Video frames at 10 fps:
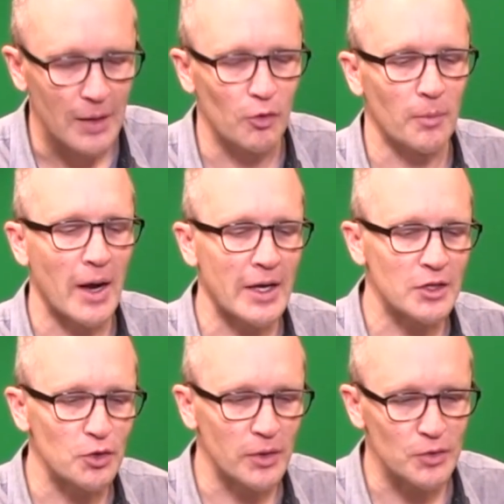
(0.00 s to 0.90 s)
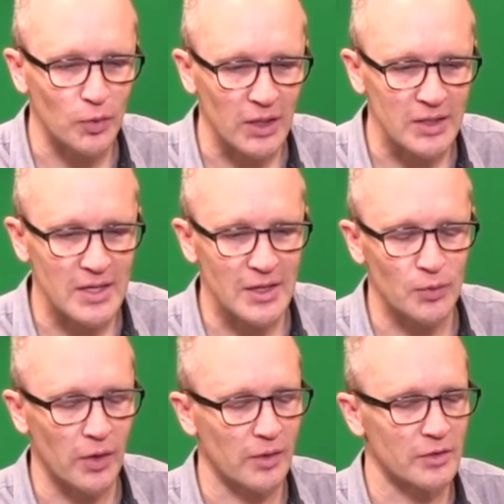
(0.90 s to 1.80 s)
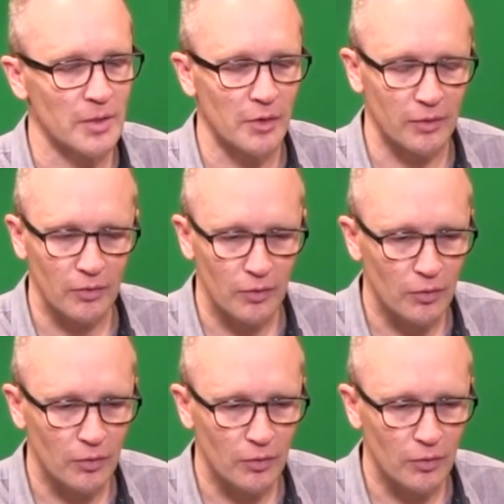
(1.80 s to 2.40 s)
Let me remind you, as Rick says, some of the